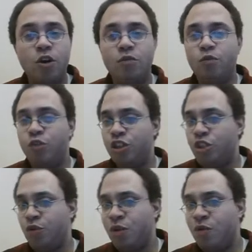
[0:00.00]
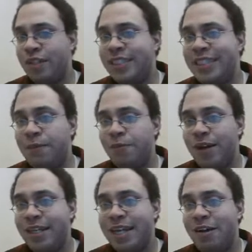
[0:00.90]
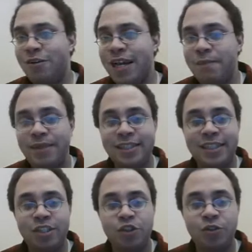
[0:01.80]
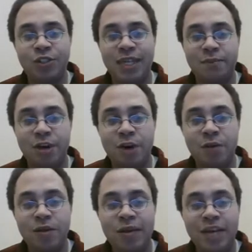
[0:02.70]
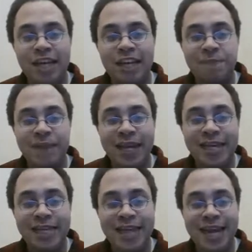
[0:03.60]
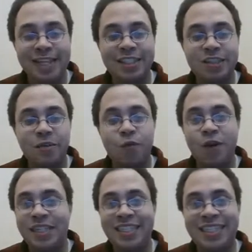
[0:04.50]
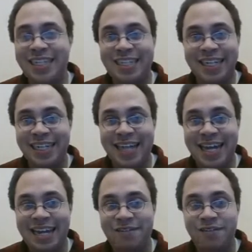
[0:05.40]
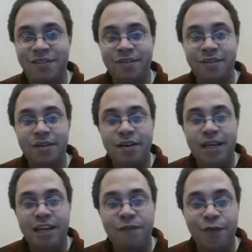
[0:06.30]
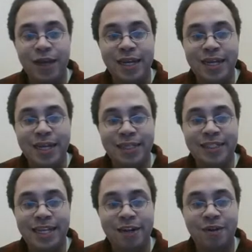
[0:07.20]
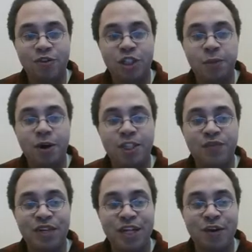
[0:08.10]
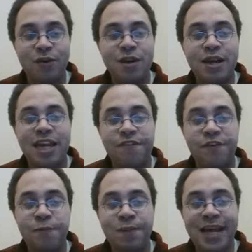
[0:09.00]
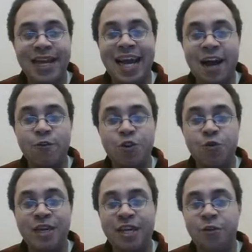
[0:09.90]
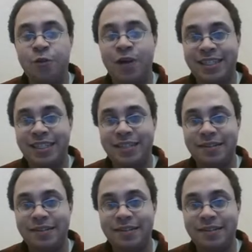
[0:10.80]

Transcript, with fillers: We're just doing one step right now, okay? But this is a two step ko. If black connects, white's still not alive. If white connects here, I want you to pause the video. If you're black, how do you kill white?